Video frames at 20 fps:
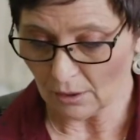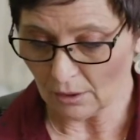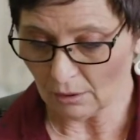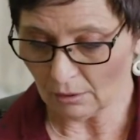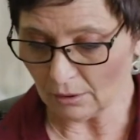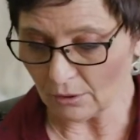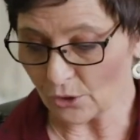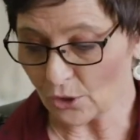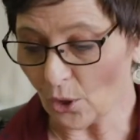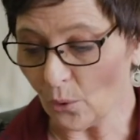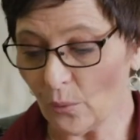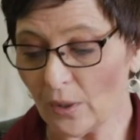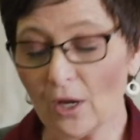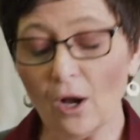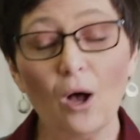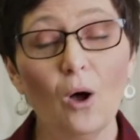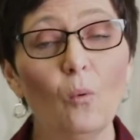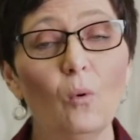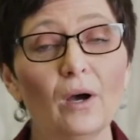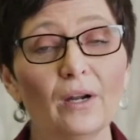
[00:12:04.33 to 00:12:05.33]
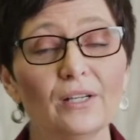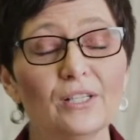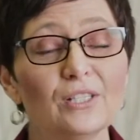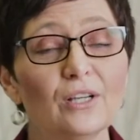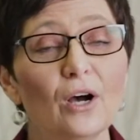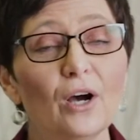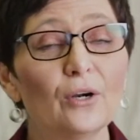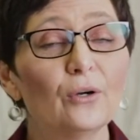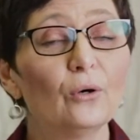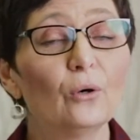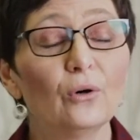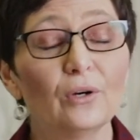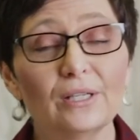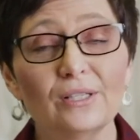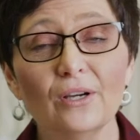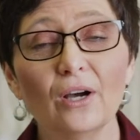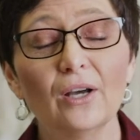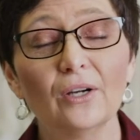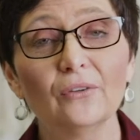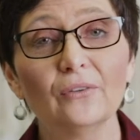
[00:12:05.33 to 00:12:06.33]
Well, don't we all want a daughter or a
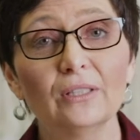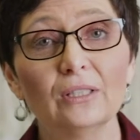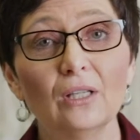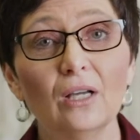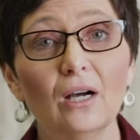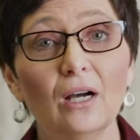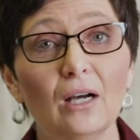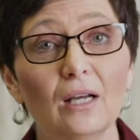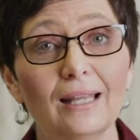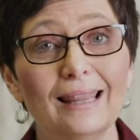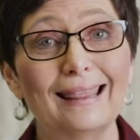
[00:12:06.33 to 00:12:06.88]
daughter-in-law